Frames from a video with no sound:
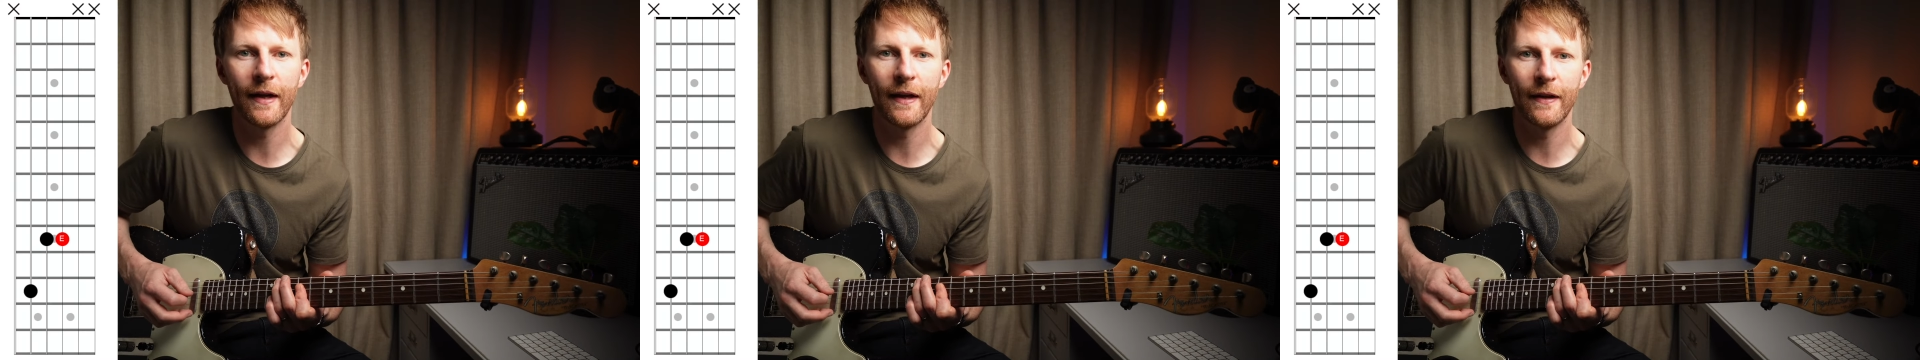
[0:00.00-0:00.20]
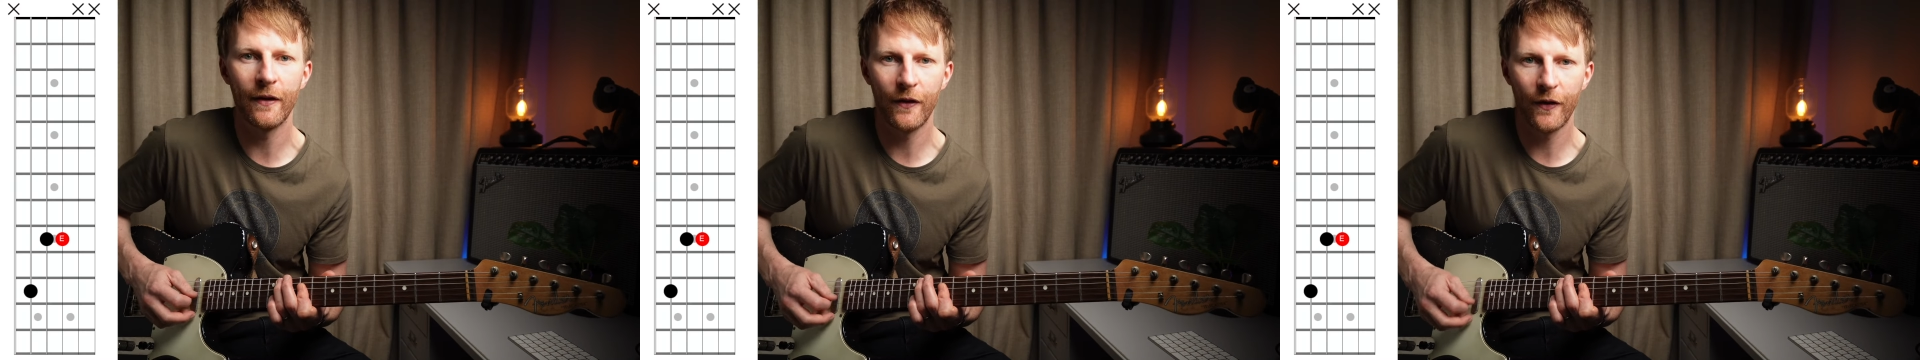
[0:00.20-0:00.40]

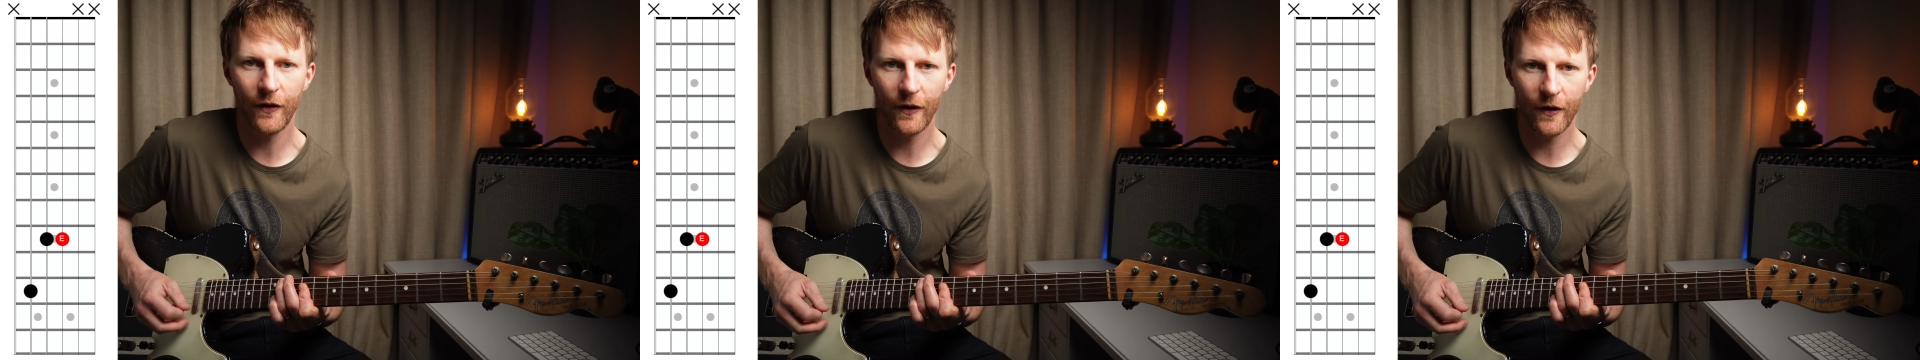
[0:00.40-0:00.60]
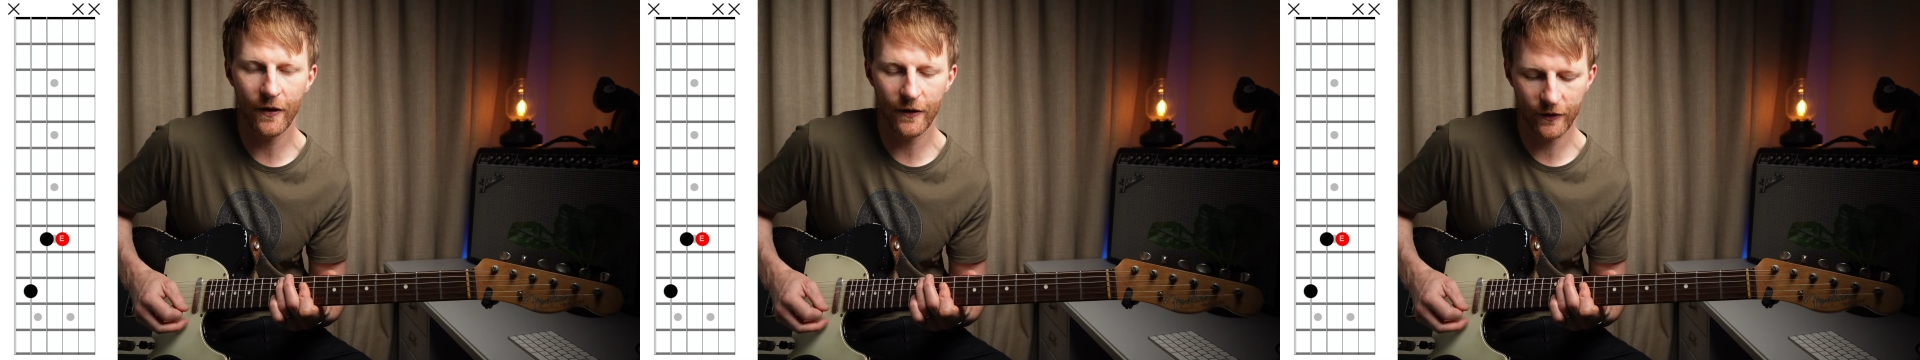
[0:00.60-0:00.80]
and the
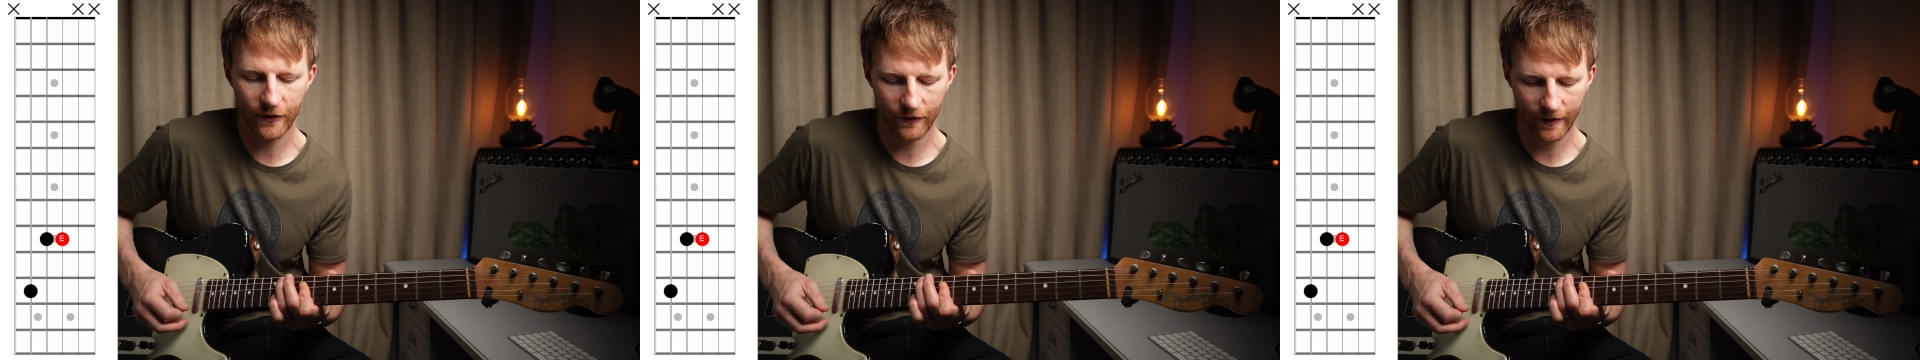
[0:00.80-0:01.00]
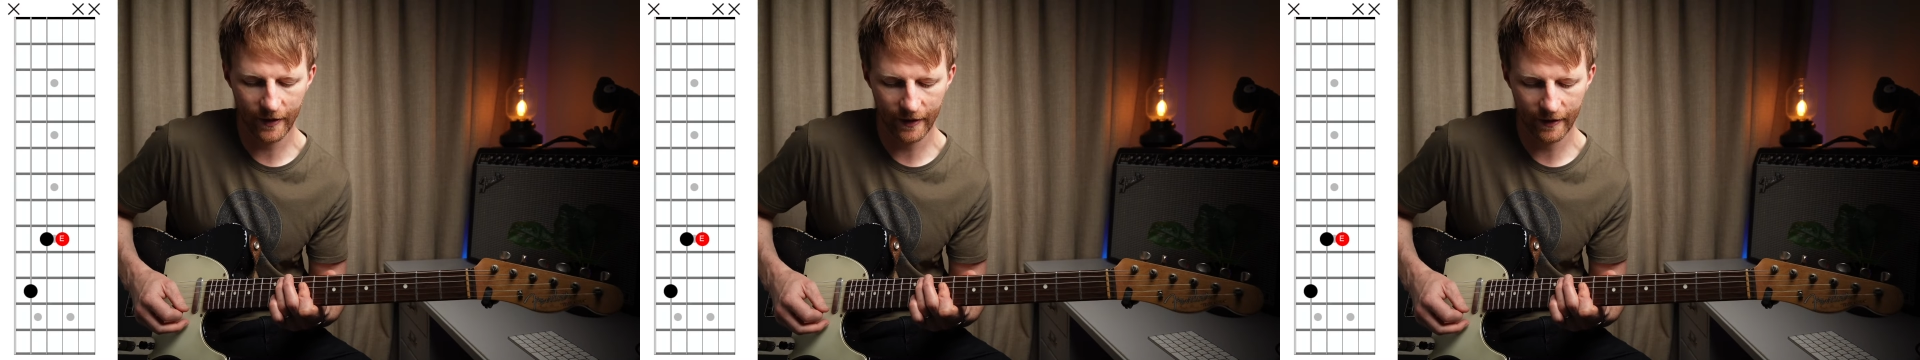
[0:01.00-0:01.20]
3rd
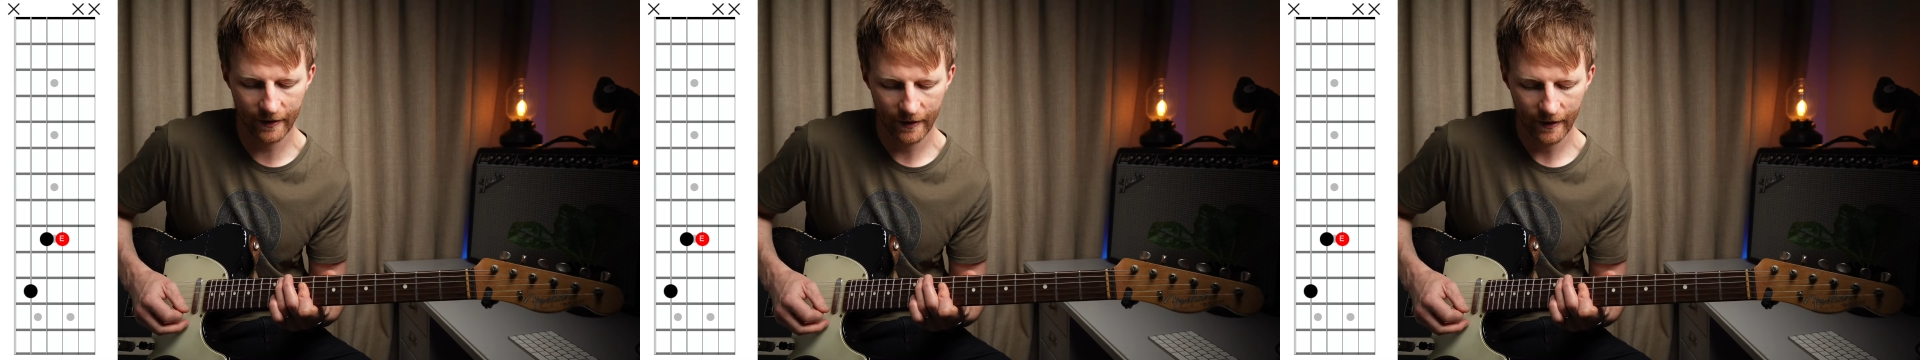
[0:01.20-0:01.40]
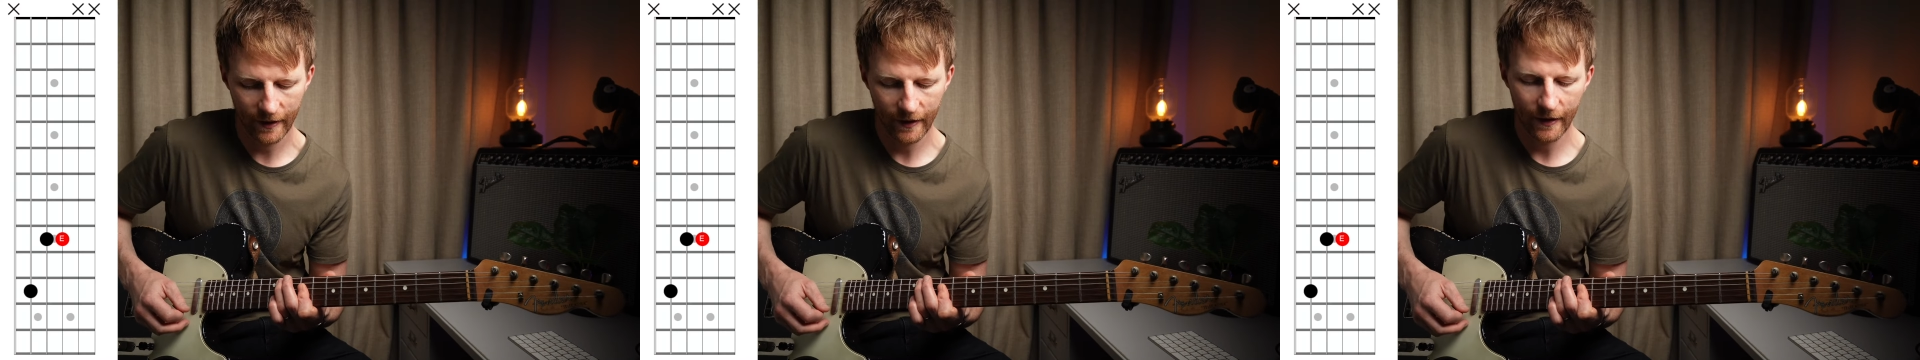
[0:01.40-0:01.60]
string.
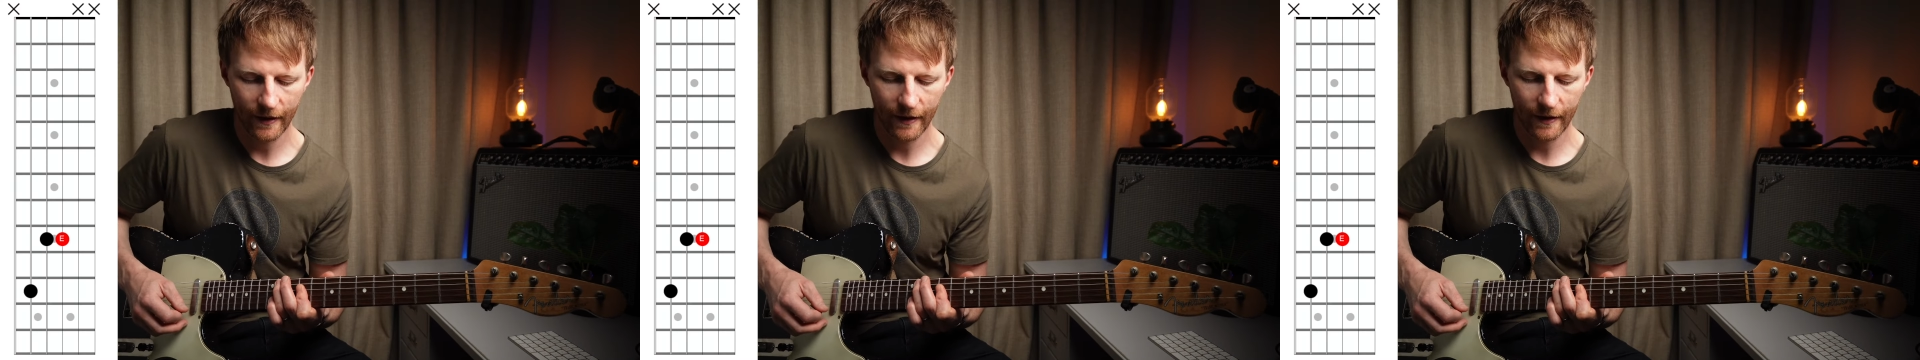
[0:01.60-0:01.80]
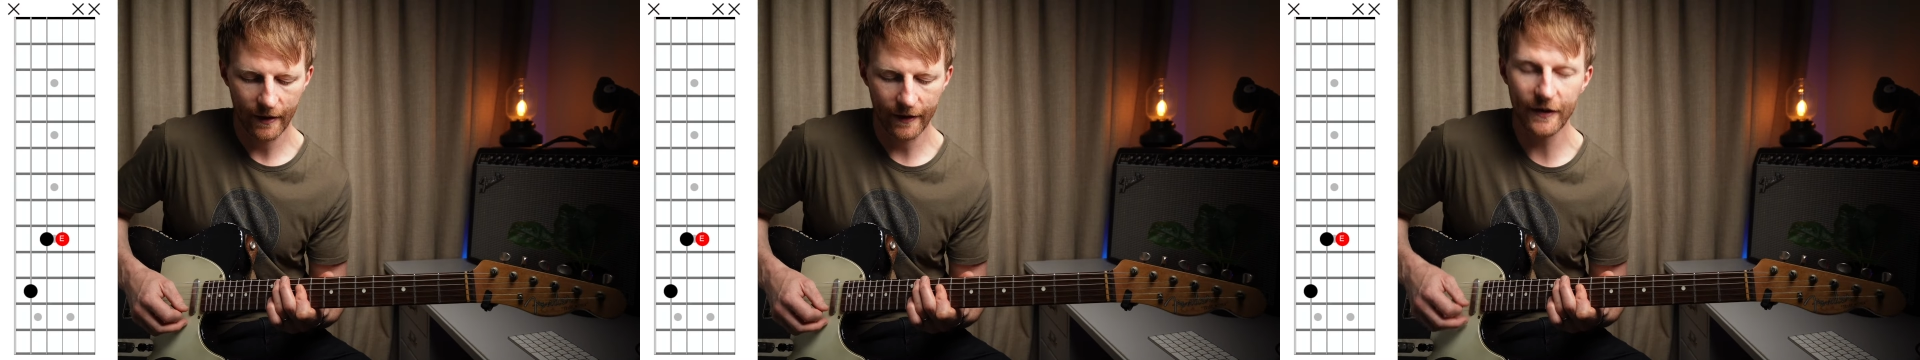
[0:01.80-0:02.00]

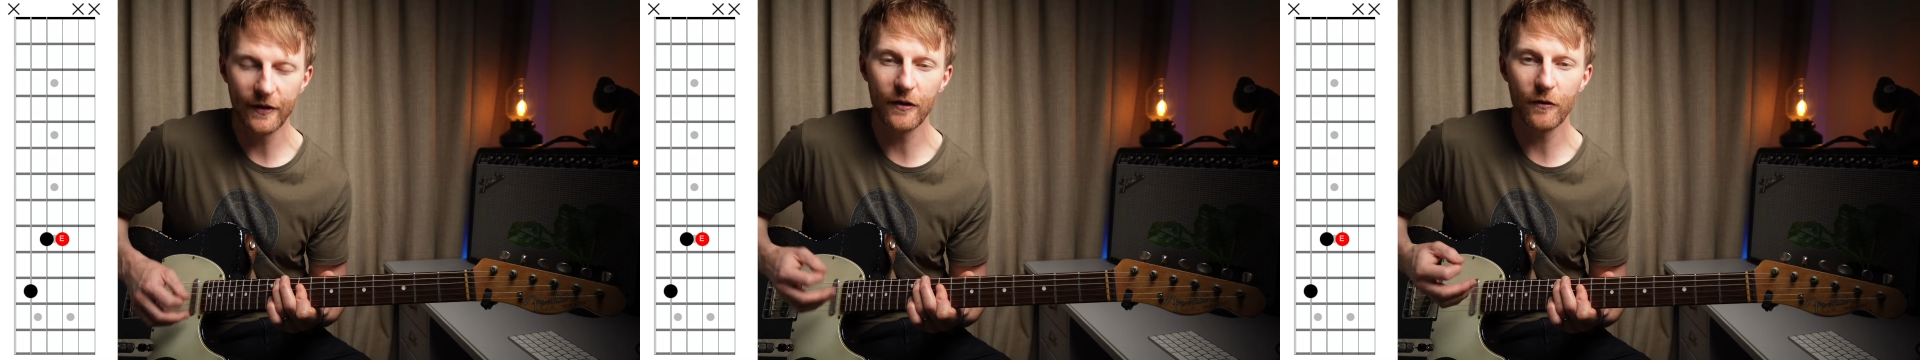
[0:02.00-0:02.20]
And this is